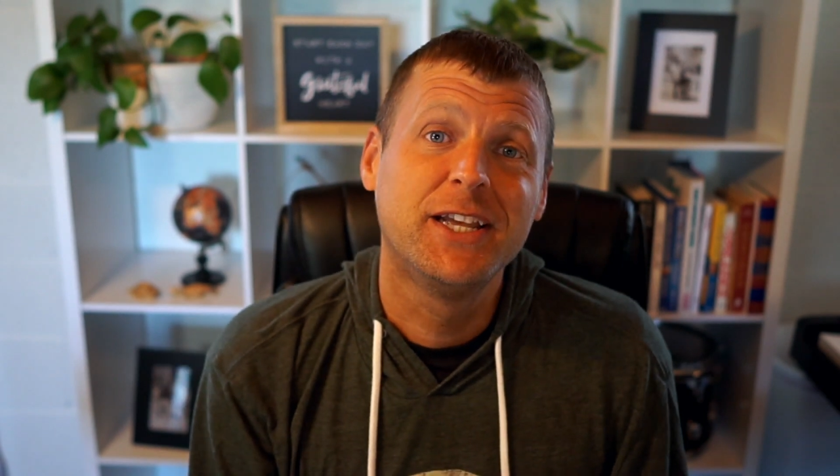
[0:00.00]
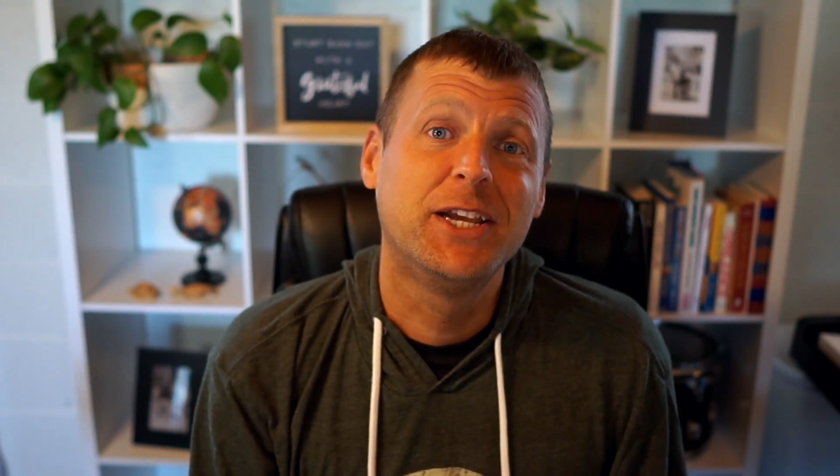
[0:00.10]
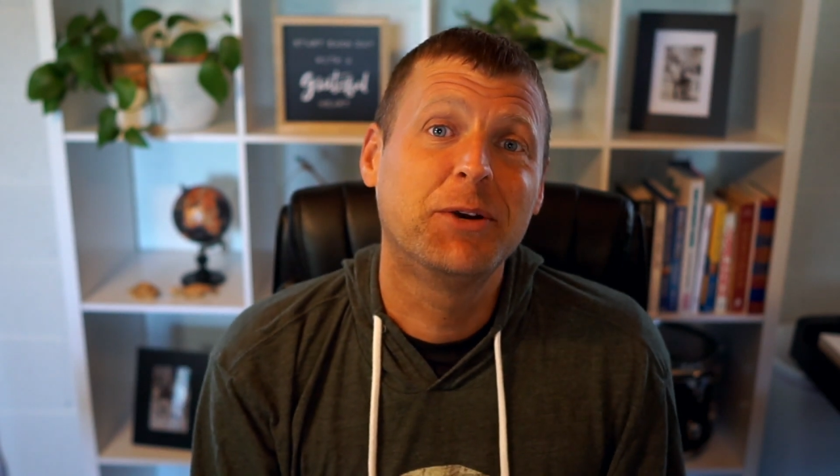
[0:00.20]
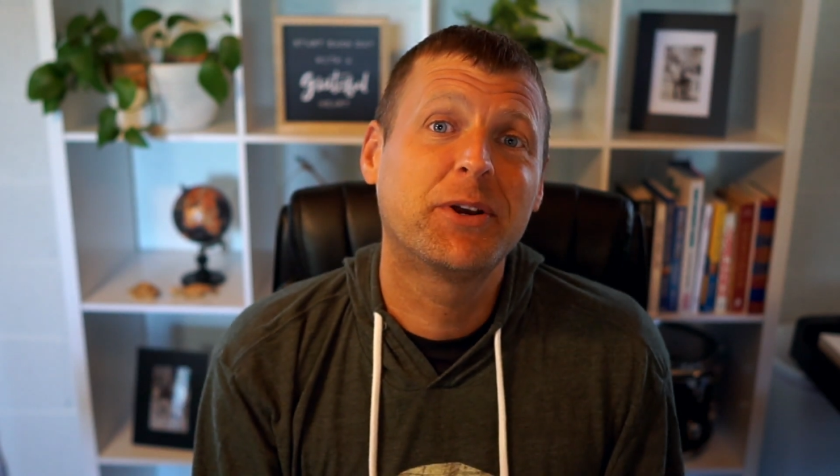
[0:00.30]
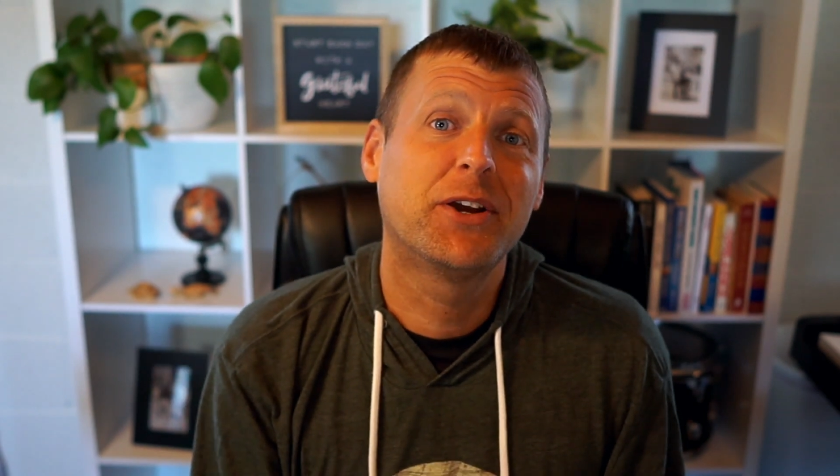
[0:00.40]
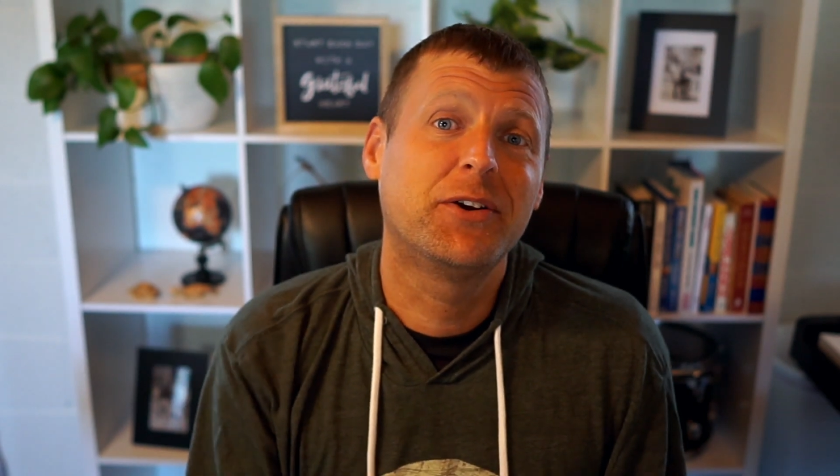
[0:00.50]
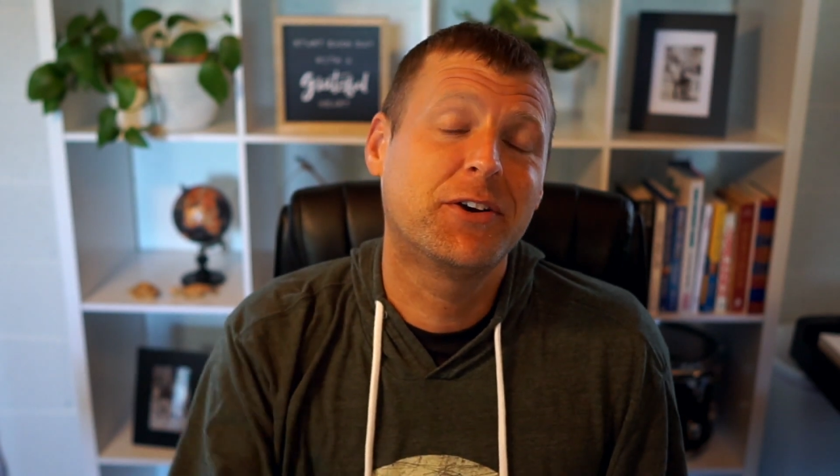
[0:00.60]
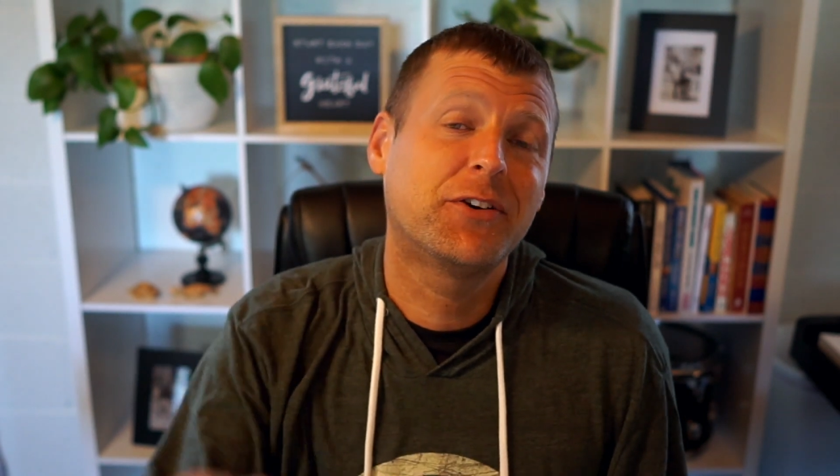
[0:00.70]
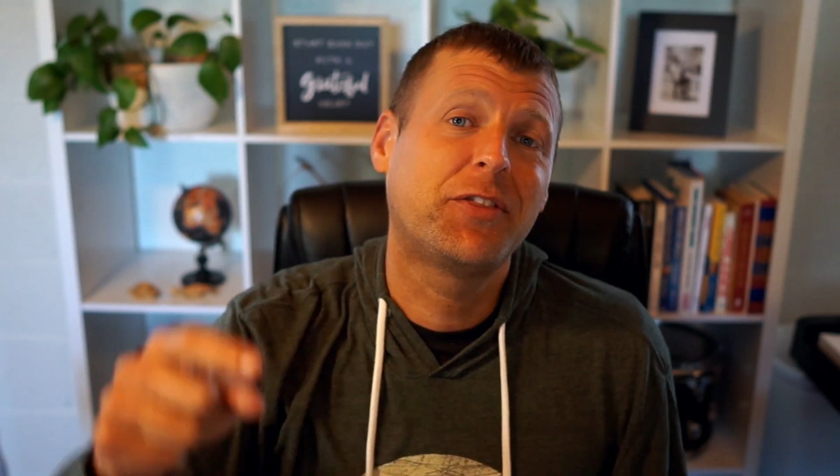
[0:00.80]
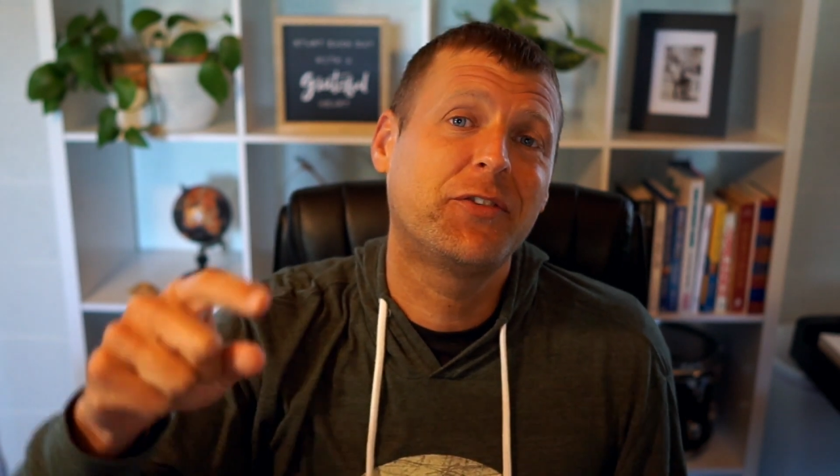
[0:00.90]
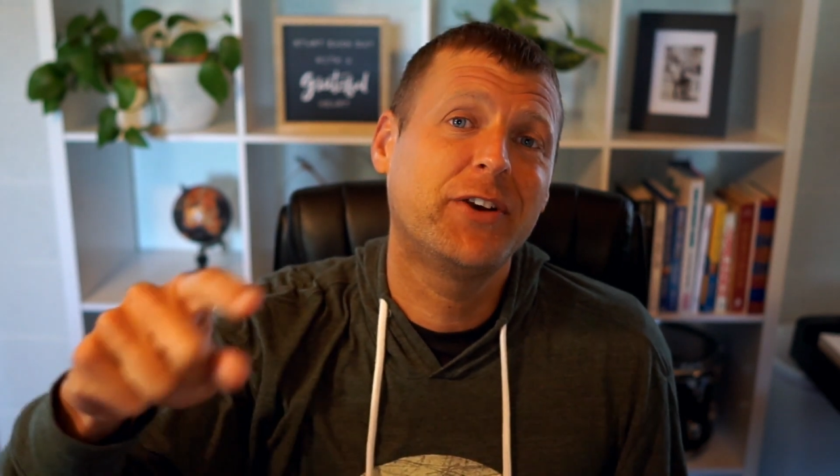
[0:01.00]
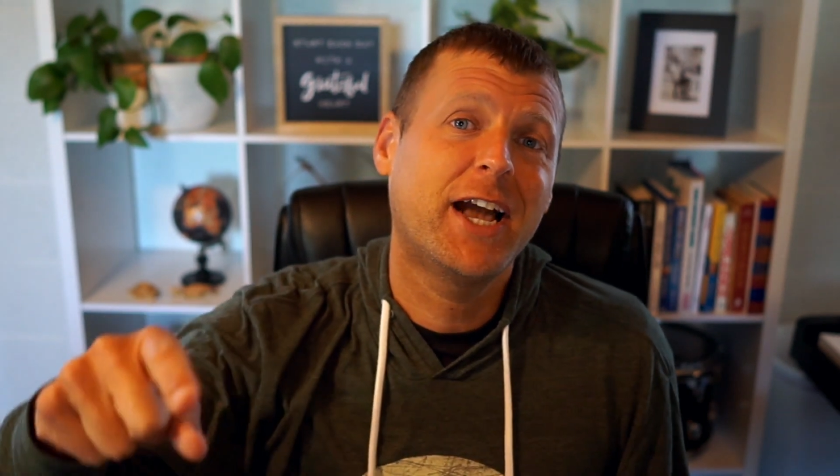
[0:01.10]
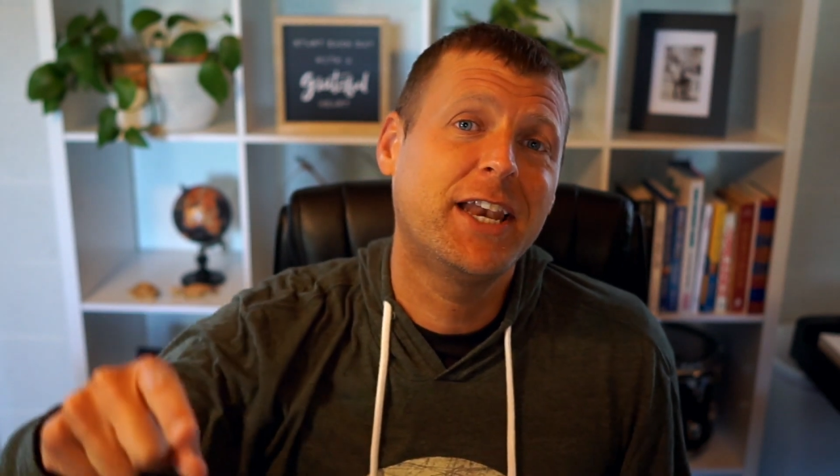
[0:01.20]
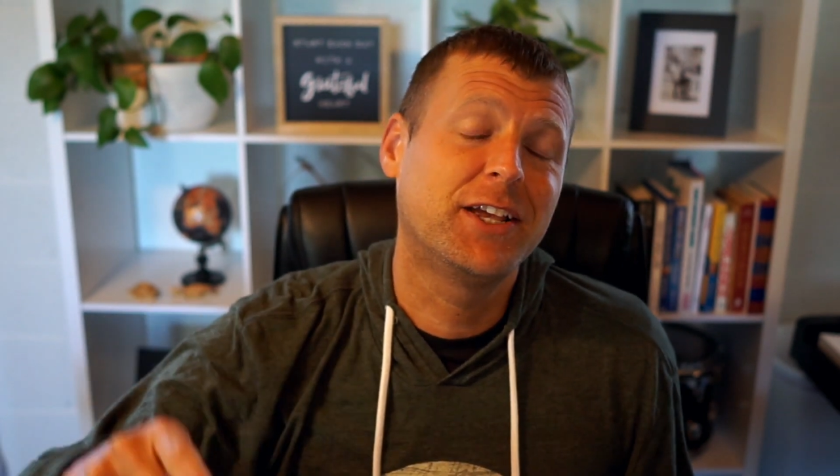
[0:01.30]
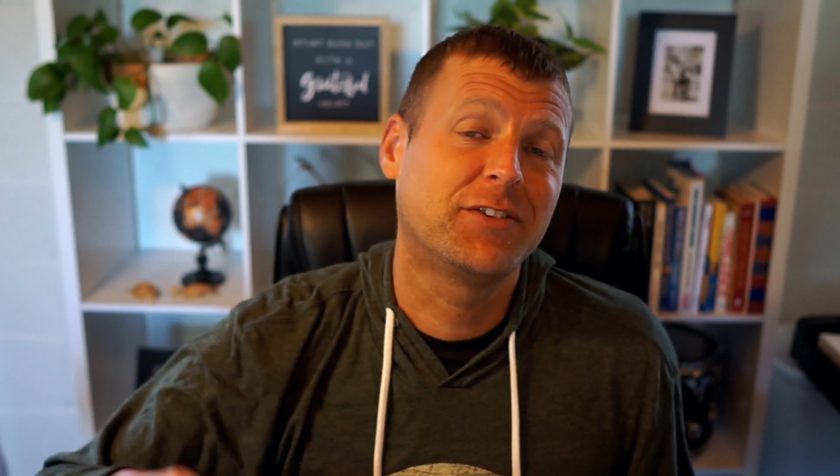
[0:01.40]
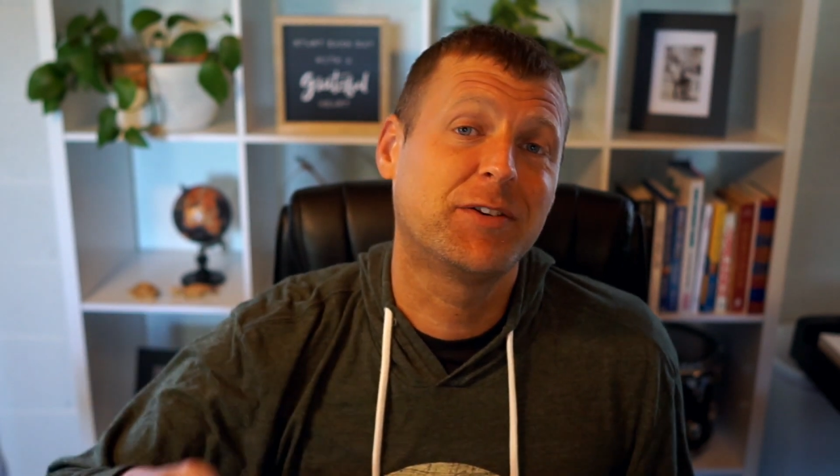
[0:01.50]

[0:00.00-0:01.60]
Here we go. Here are 3 ideas.